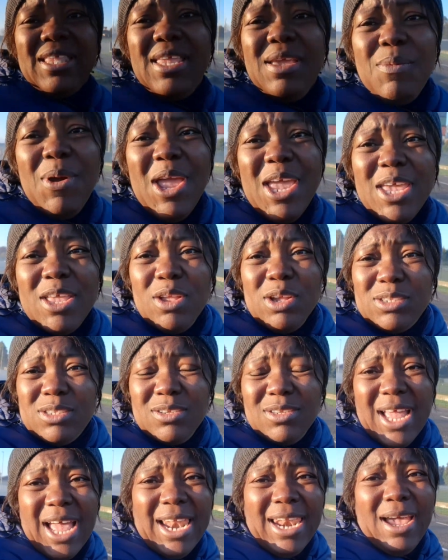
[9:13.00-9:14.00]
the way he
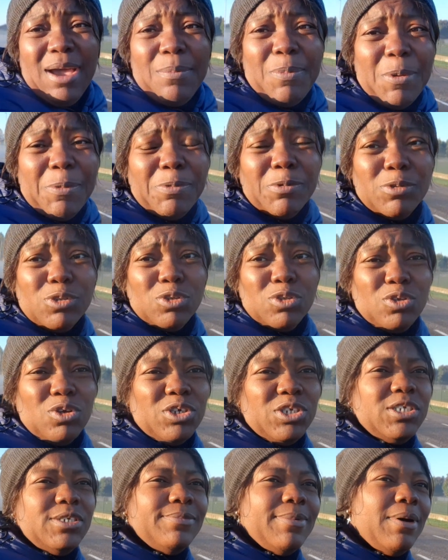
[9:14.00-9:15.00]
doesn't allow people to
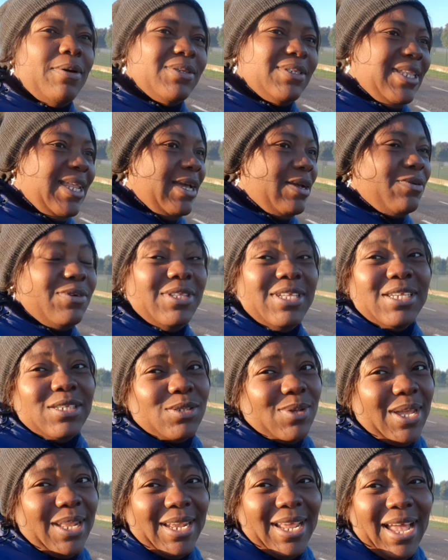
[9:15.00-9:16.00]
touch him, I was like, with
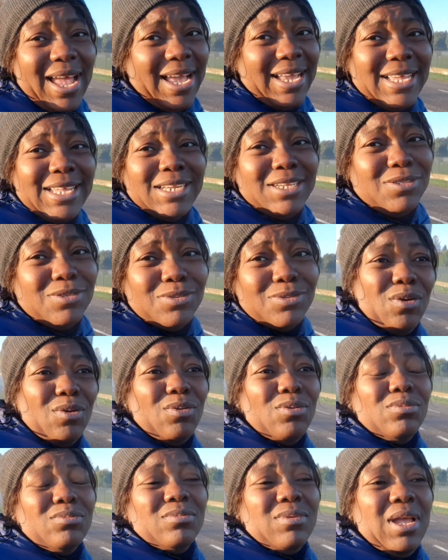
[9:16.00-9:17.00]
this one, I agree
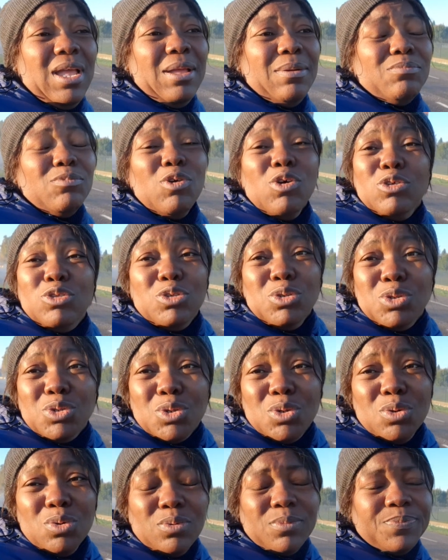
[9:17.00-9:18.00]
to go to
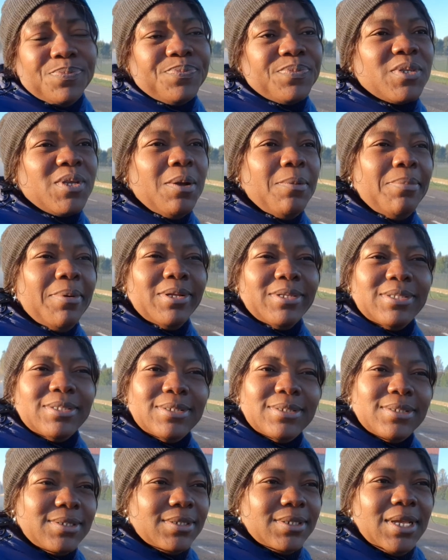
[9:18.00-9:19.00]
school.
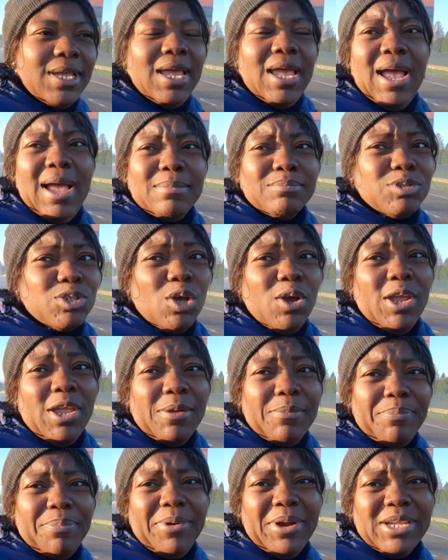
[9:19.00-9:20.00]
But I'm so
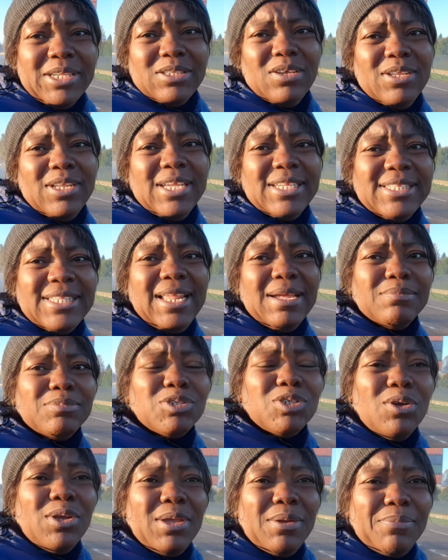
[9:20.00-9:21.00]
impressed, honestly. I'm
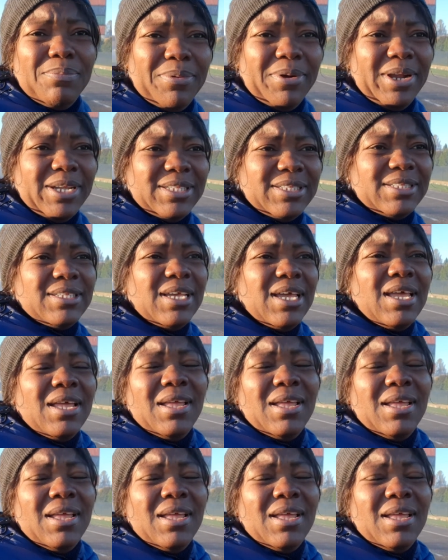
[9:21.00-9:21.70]
so impressed.